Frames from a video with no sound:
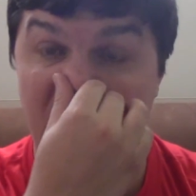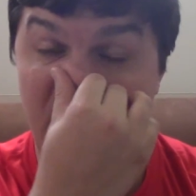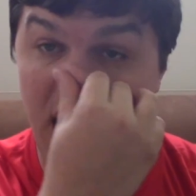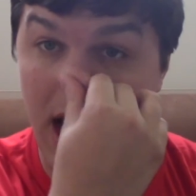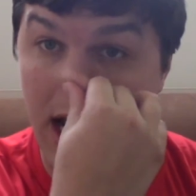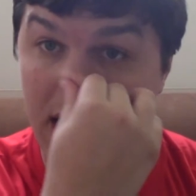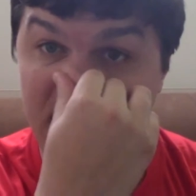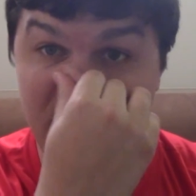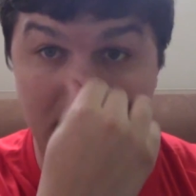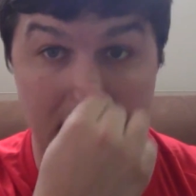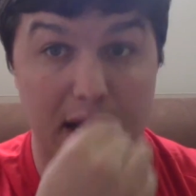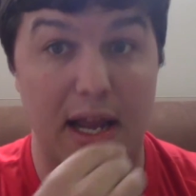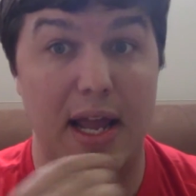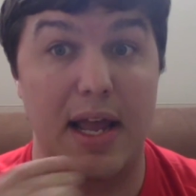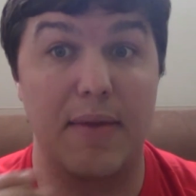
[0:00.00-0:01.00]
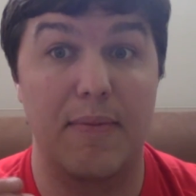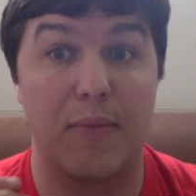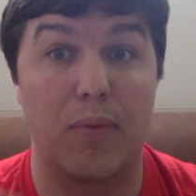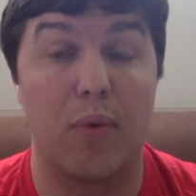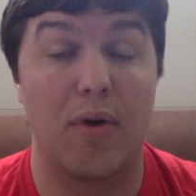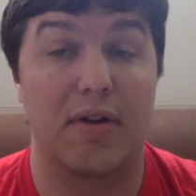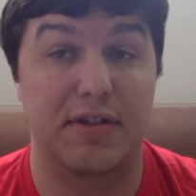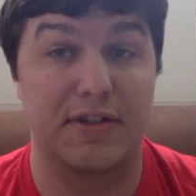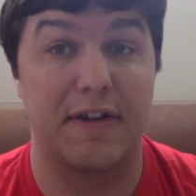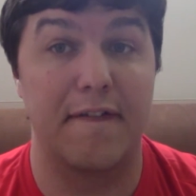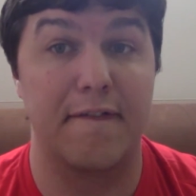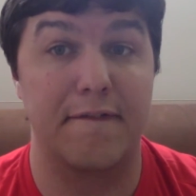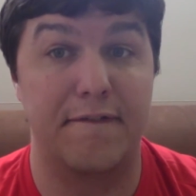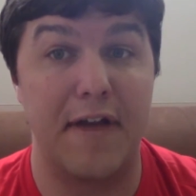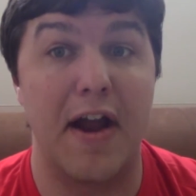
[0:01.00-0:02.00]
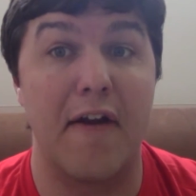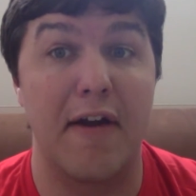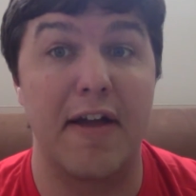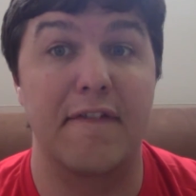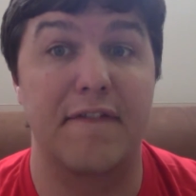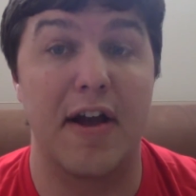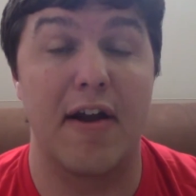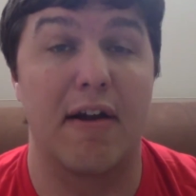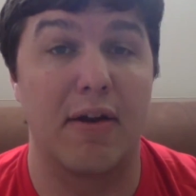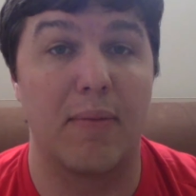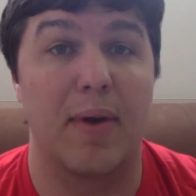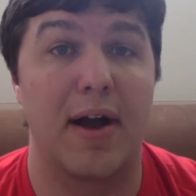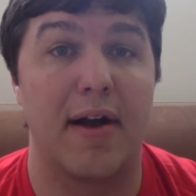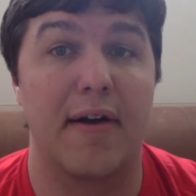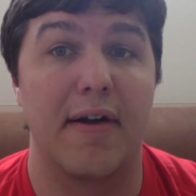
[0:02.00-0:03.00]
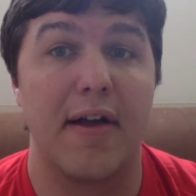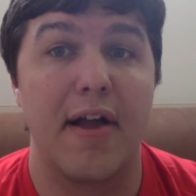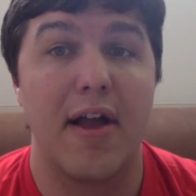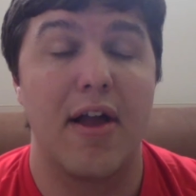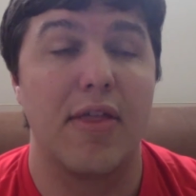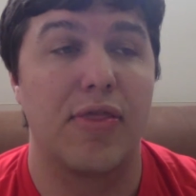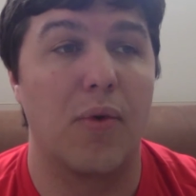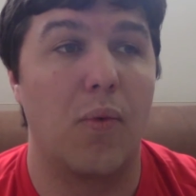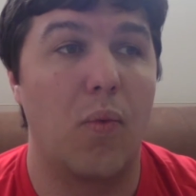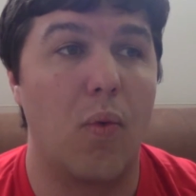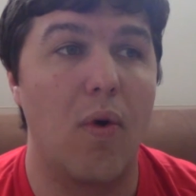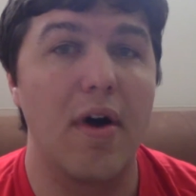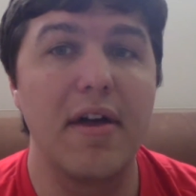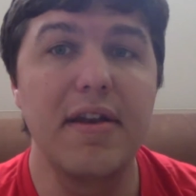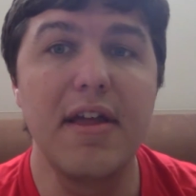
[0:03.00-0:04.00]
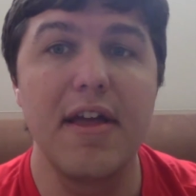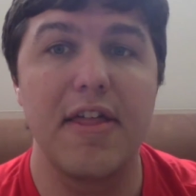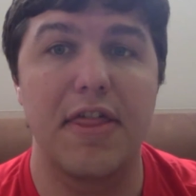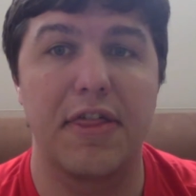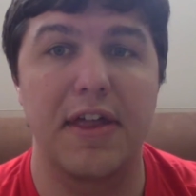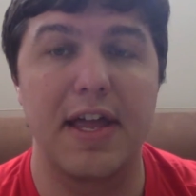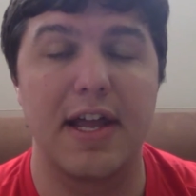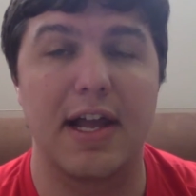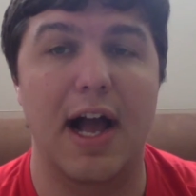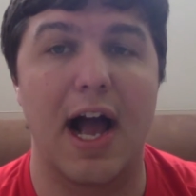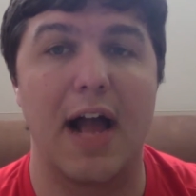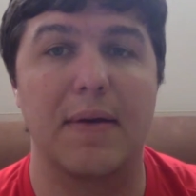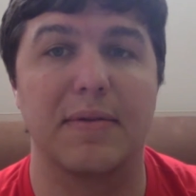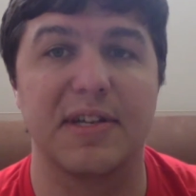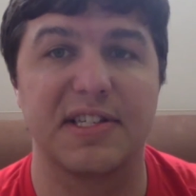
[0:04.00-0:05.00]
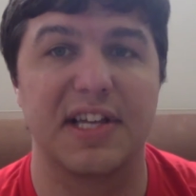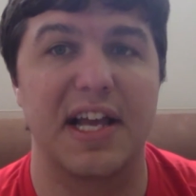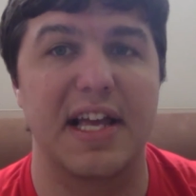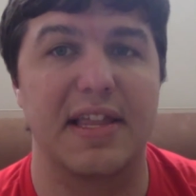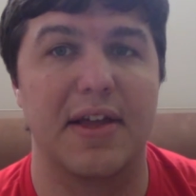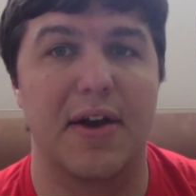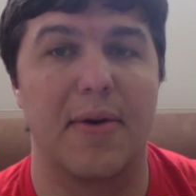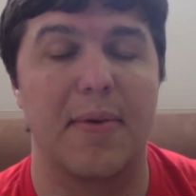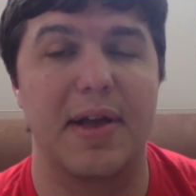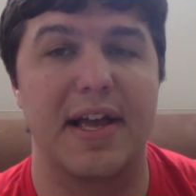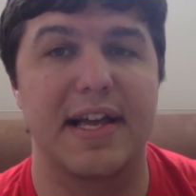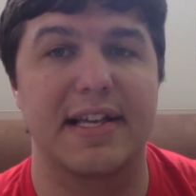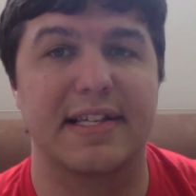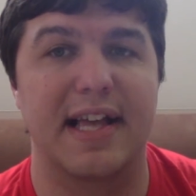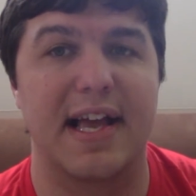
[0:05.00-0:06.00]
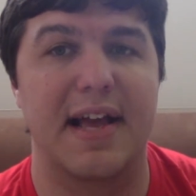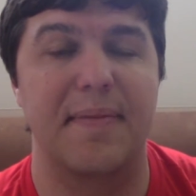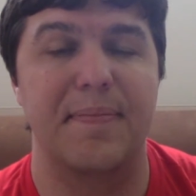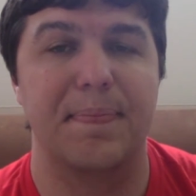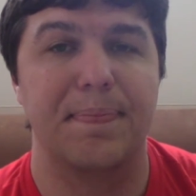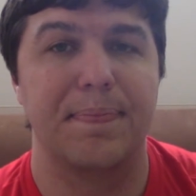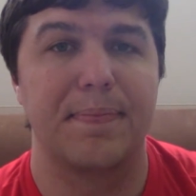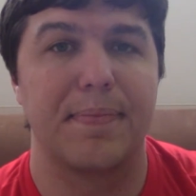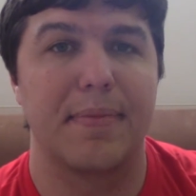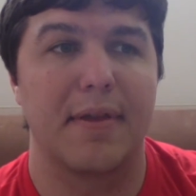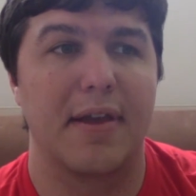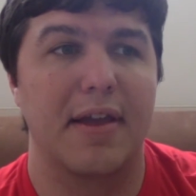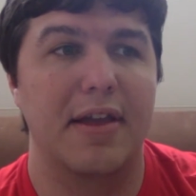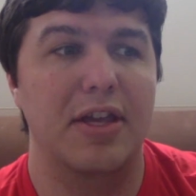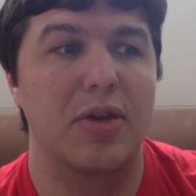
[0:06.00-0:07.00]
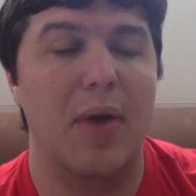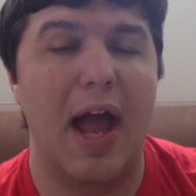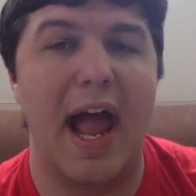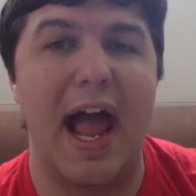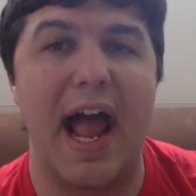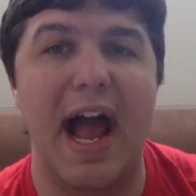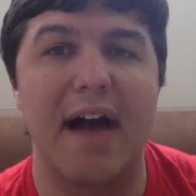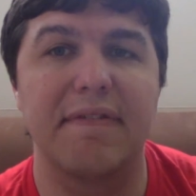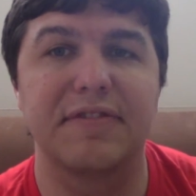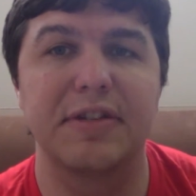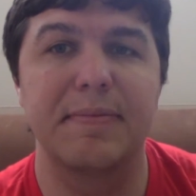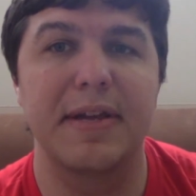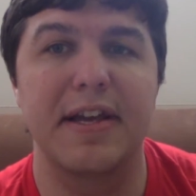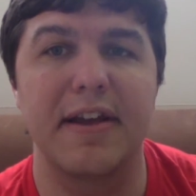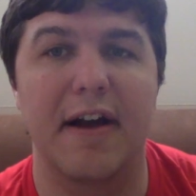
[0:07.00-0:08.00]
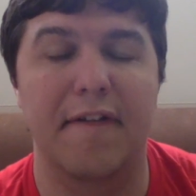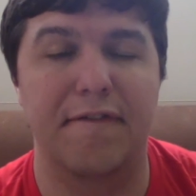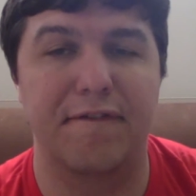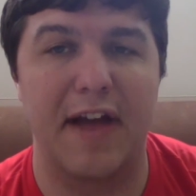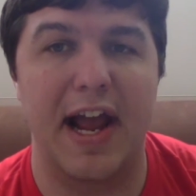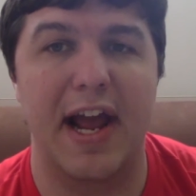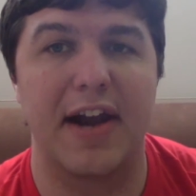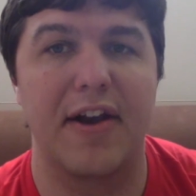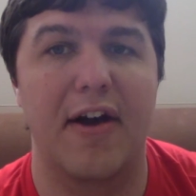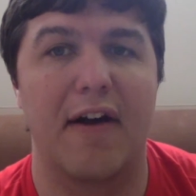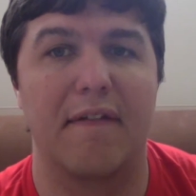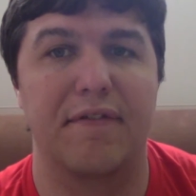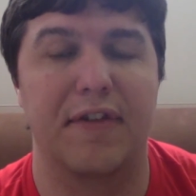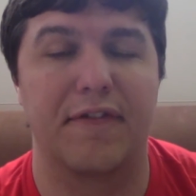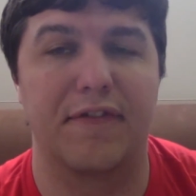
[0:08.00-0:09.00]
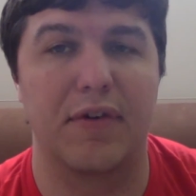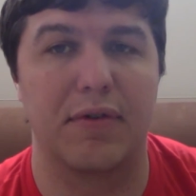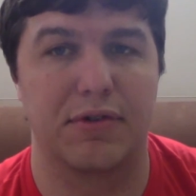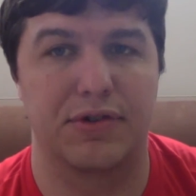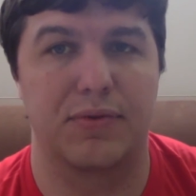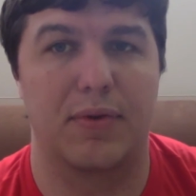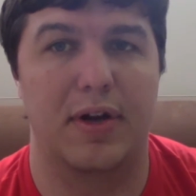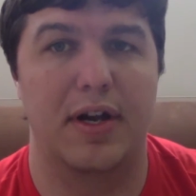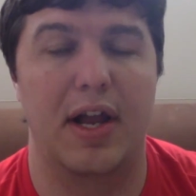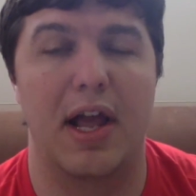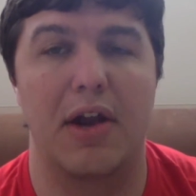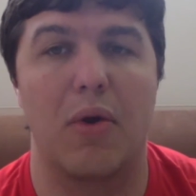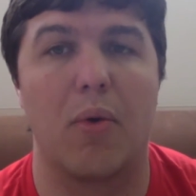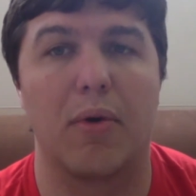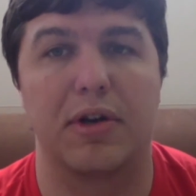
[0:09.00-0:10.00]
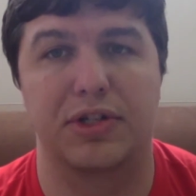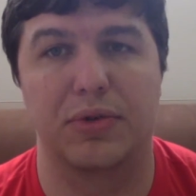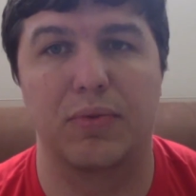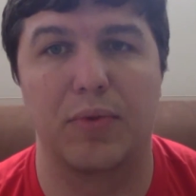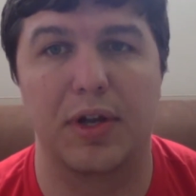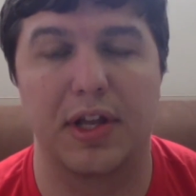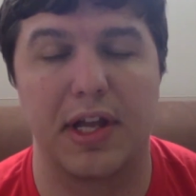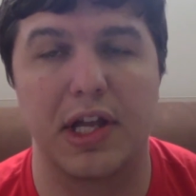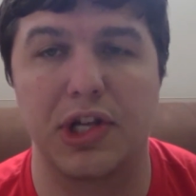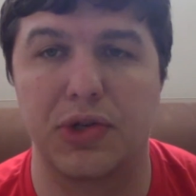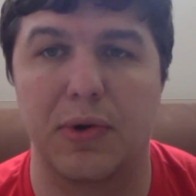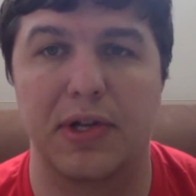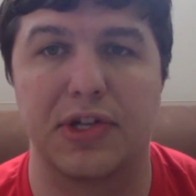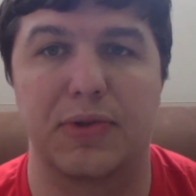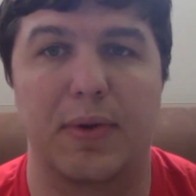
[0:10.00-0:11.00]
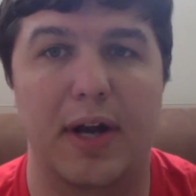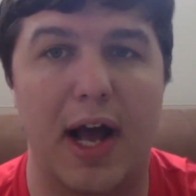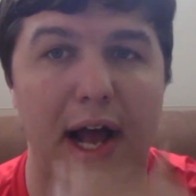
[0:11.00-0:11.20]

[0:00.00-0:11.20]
And it works very, very well. The one thing I will say, though, is that you have to be a fan of the first one in order to really enjoy this one.